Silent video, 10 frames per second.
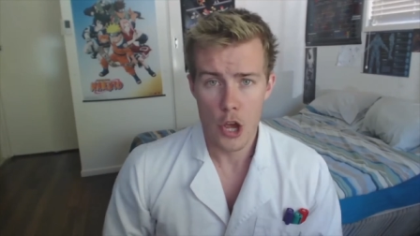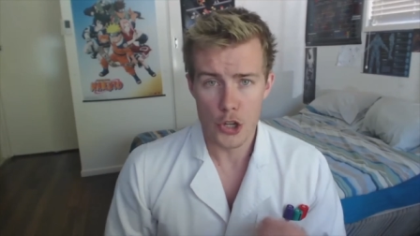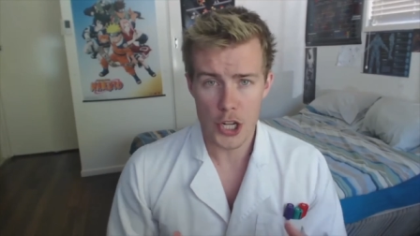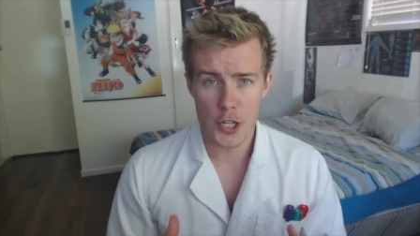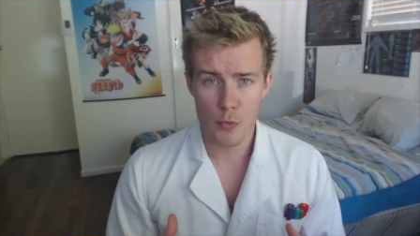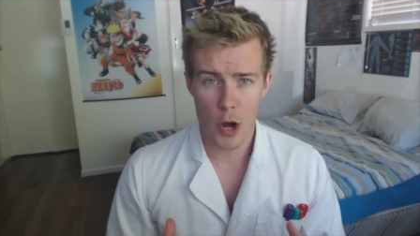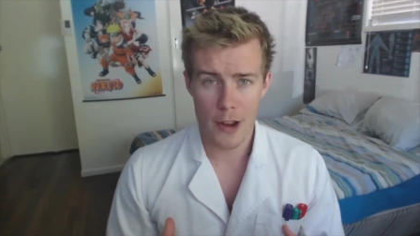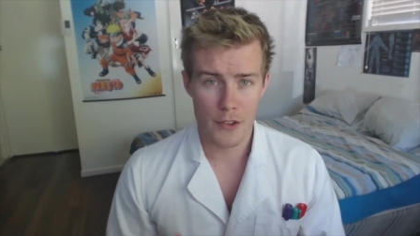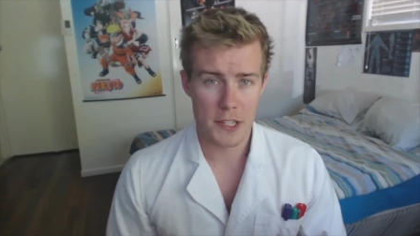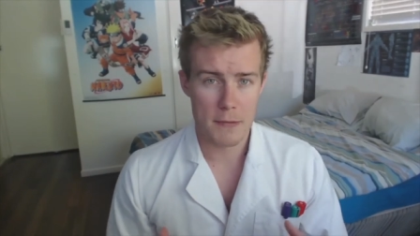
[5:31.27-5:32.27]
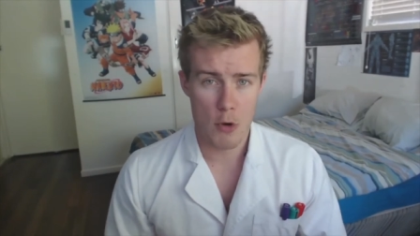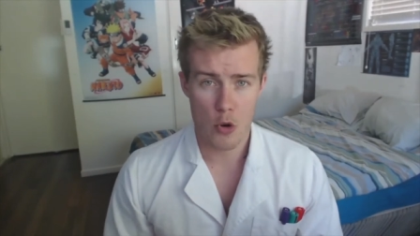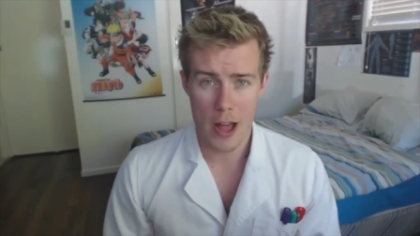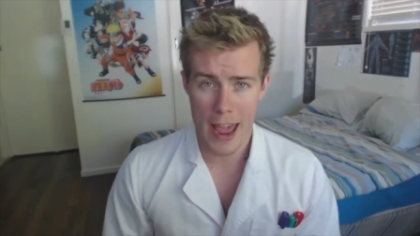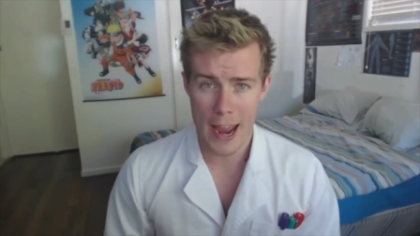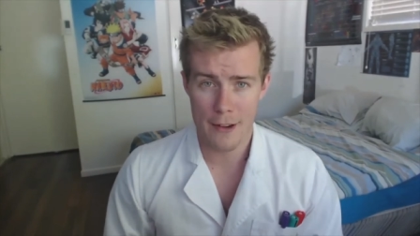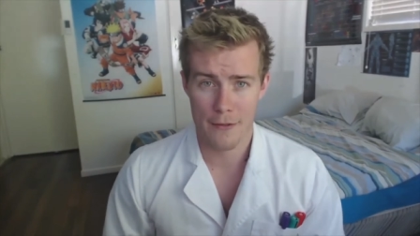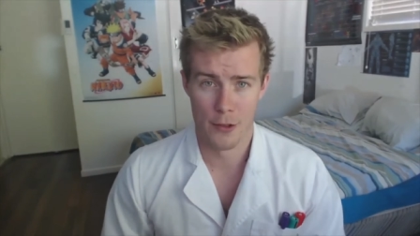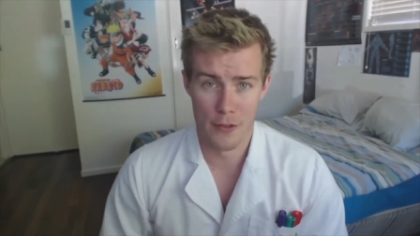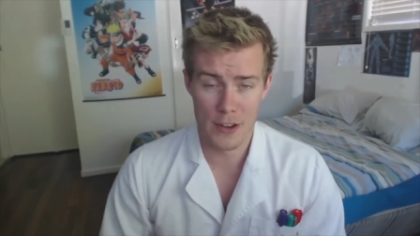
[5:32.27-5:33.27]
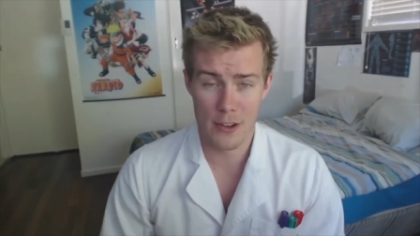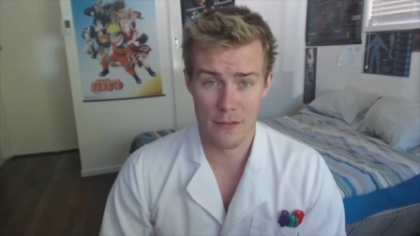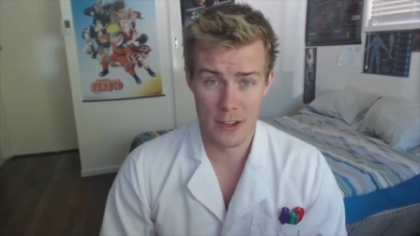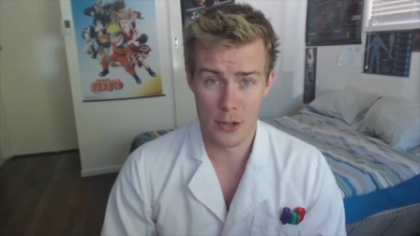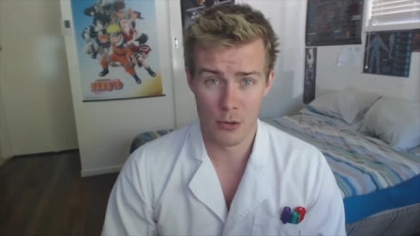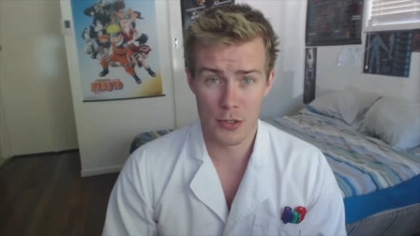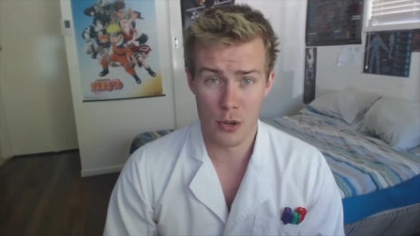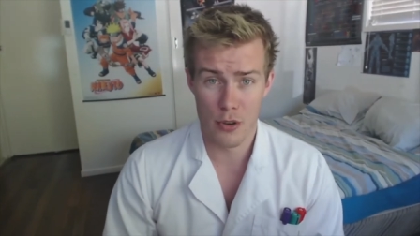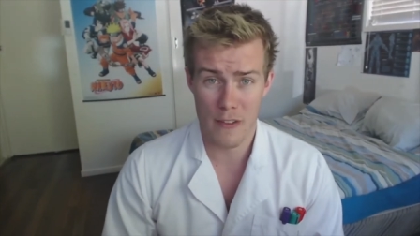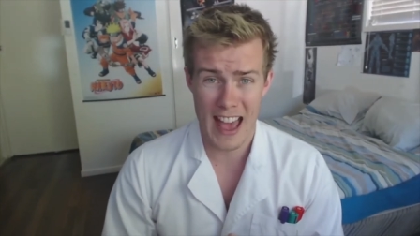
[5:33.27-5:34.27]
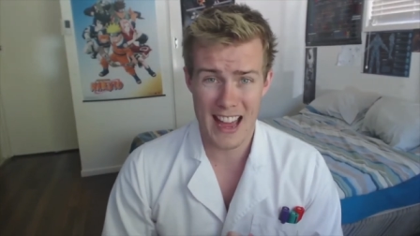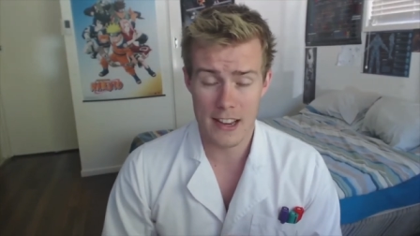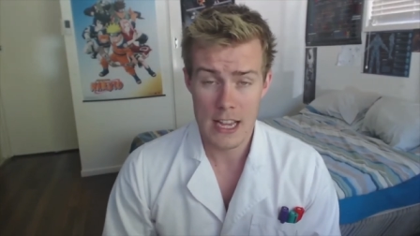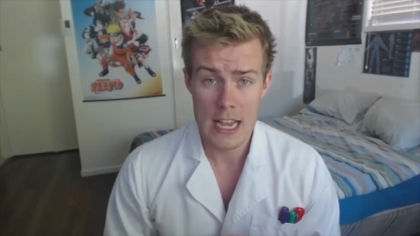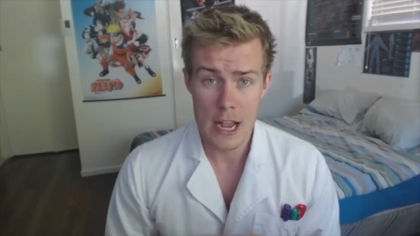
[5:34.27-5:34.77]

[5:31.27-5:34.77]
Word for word: She is one of a small handful of individuals who have had